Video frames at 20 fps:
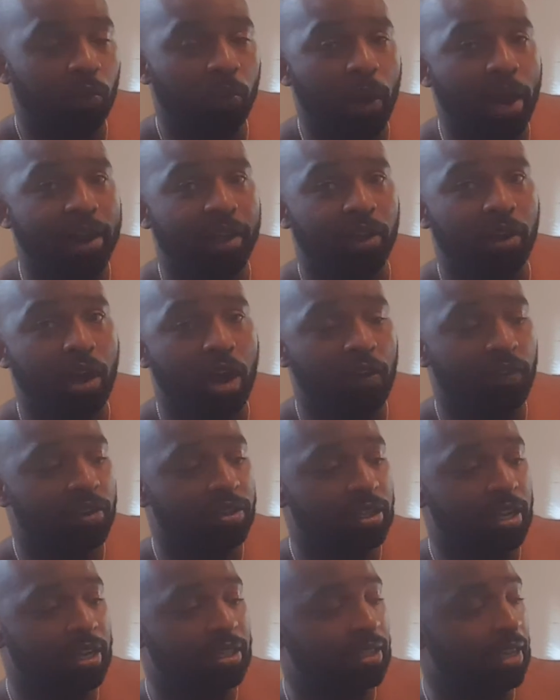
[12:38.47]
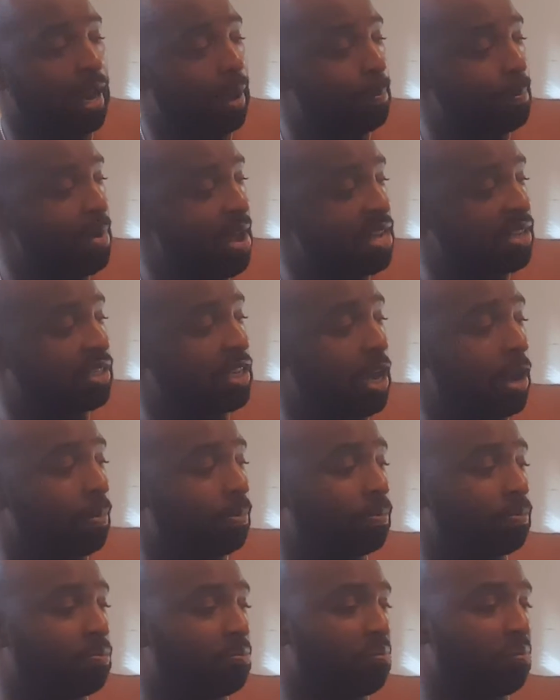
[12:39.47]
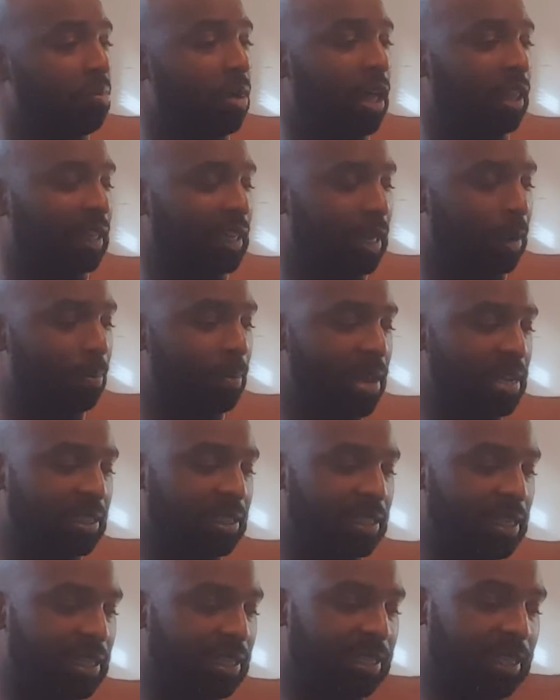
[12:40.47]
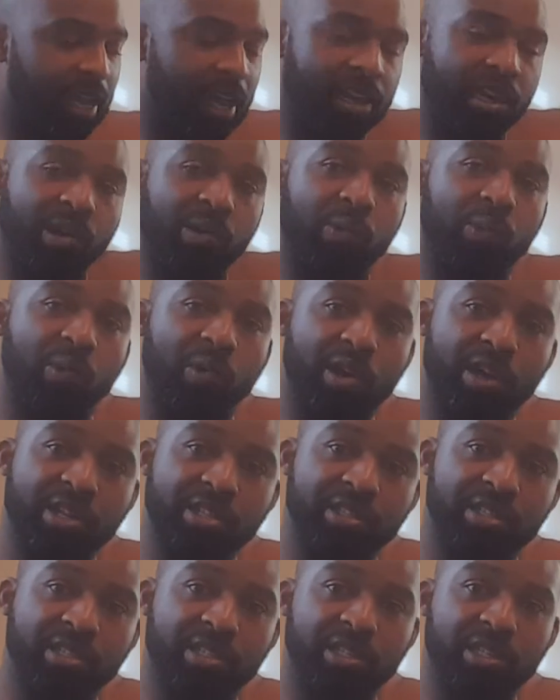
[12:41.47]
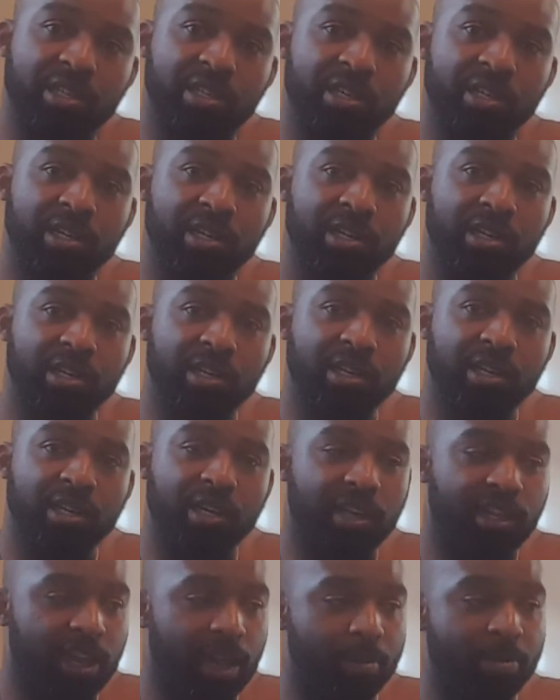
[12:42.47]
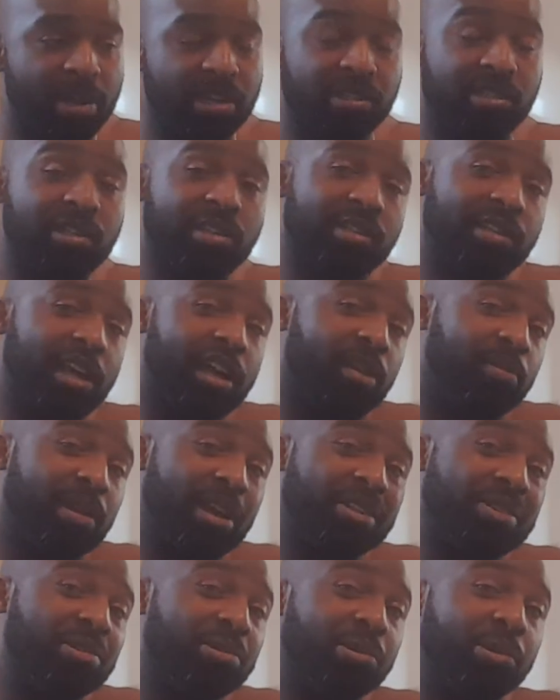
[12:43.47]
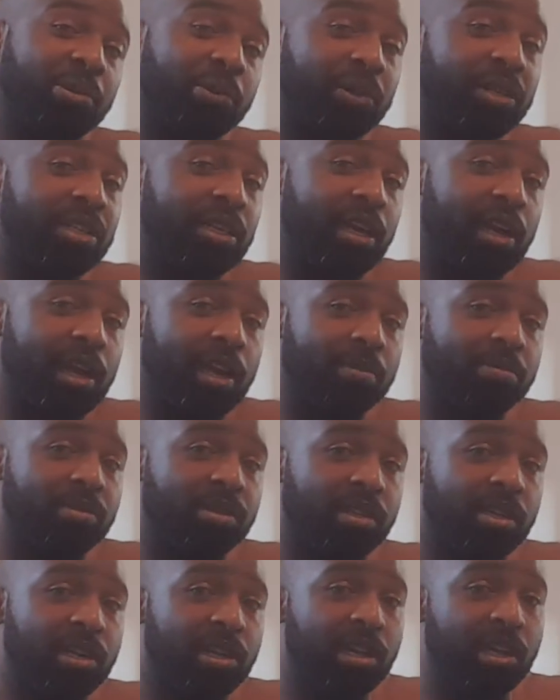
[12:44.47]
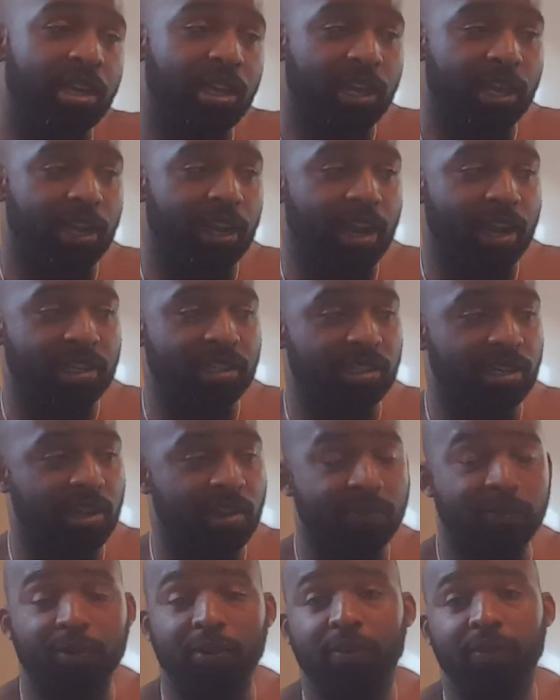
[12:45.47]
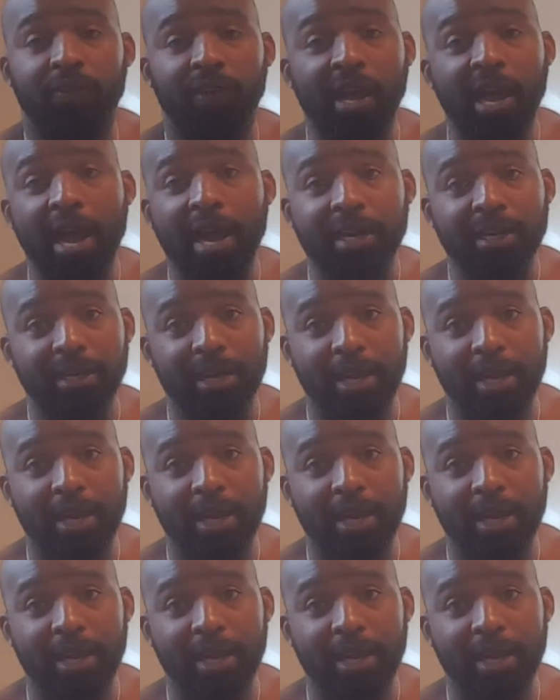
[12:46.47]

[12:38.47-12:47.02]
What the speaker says: writing off. Because like I said, I messed up. I think I messed this side up once, and I messed this side up like 2 or 3 times. And I can tell you for a fact